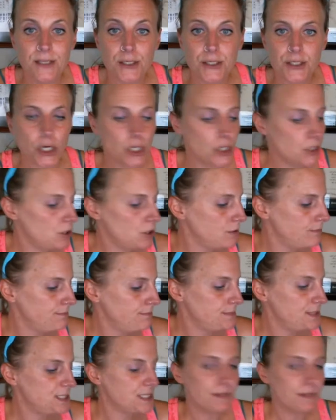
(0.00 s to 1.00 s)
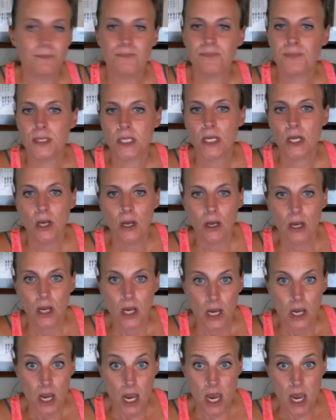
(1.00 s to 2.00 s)
the terms
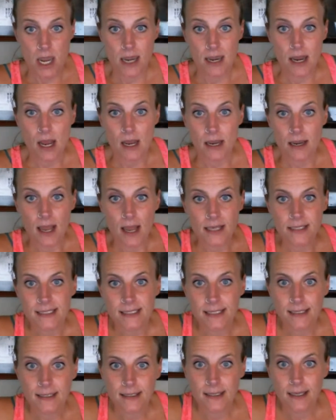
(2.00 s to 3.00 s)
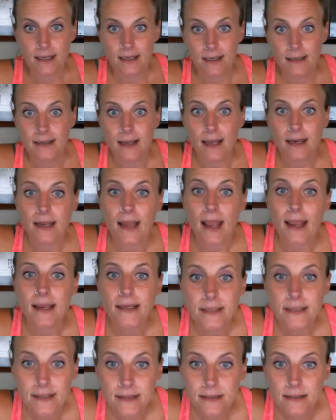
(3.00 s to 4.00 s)
in
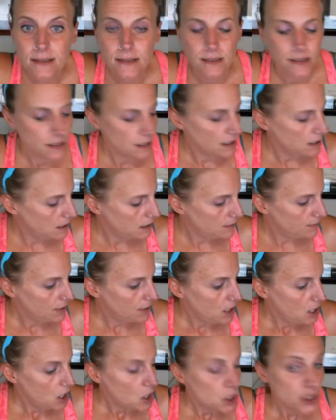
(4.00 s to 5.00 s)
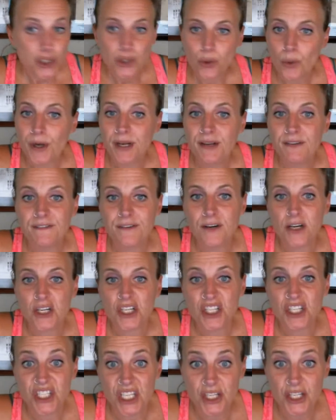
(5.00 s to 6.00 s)
1998,
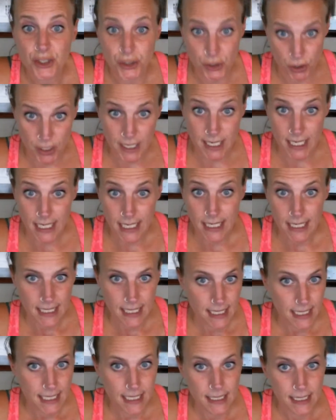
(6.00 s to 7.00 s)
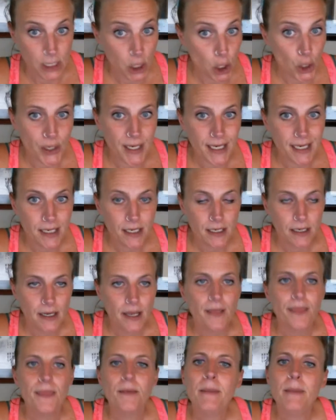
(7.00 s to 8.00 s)
21st century learning,
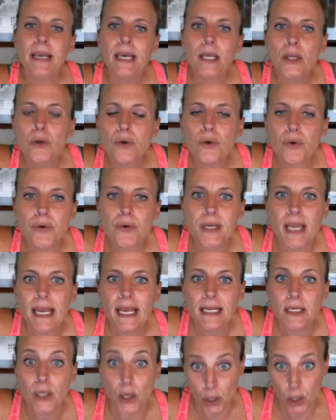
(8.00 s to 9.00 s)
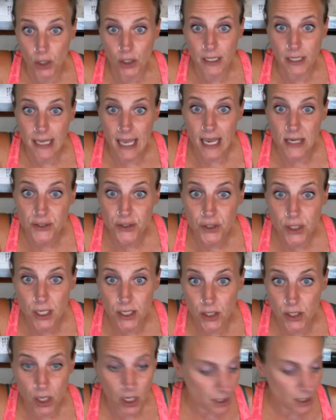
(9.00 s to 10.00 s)
the man who created early
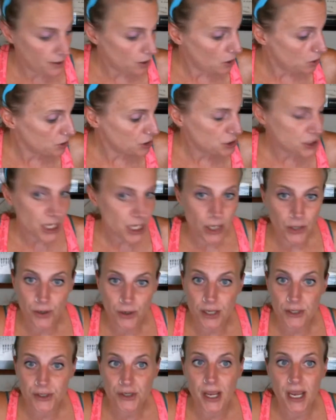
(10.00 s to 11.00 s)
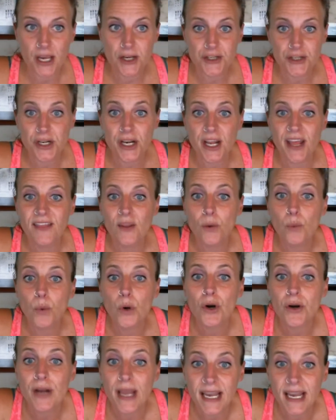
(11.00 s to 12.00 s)
childhood education and the
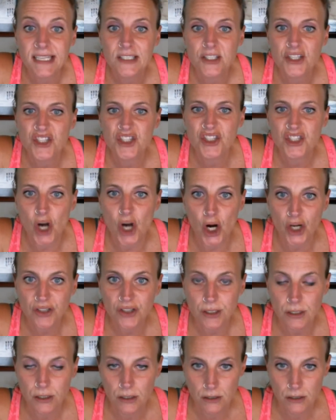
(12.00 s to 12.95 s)
word Head Start,